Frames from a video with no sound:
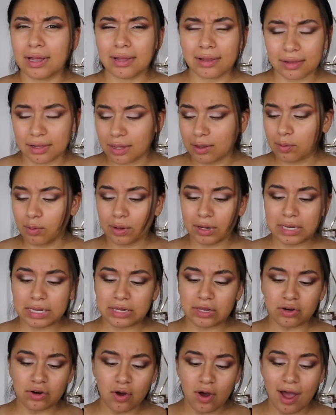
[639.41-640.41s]
Liquid,
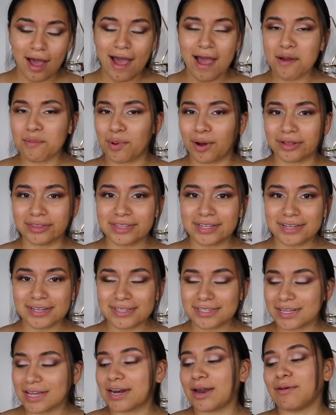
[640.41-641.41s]
you know, I bought
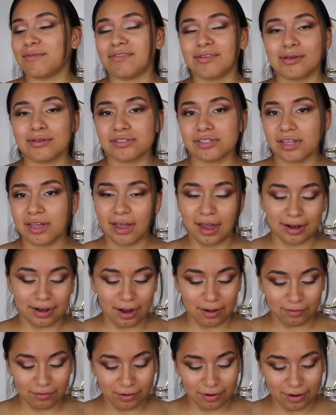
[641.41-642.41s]
this and I've used it. I
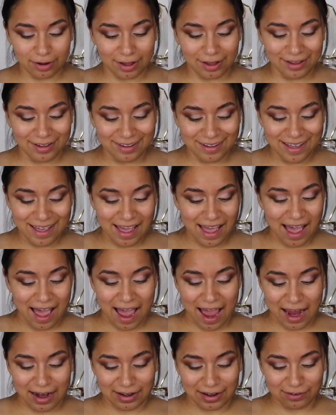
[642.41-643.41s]

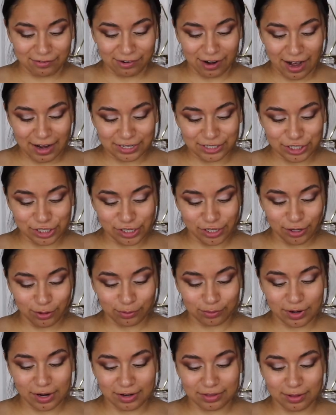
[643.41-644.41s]
never actually
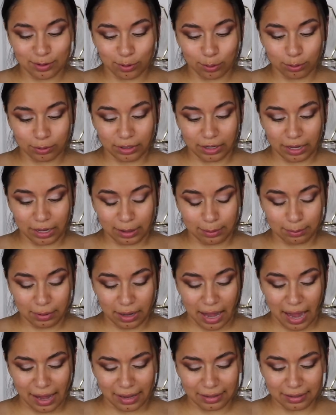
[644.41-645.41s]
read the whole name.
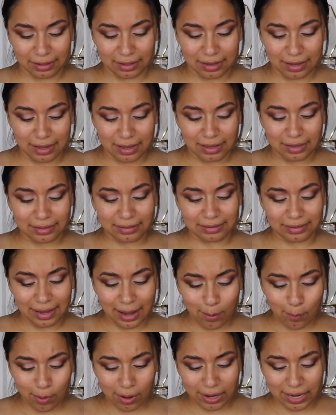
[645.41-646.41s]

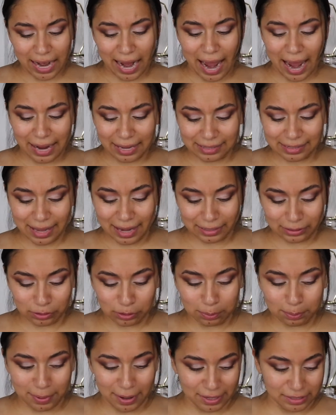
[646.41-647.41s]
Liquid
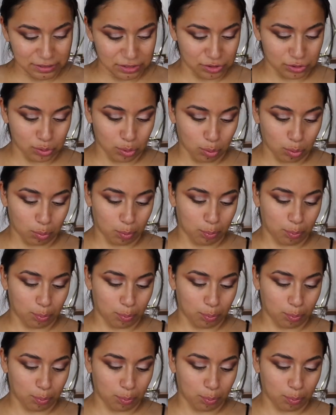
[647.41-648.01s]
eyeliner pencil.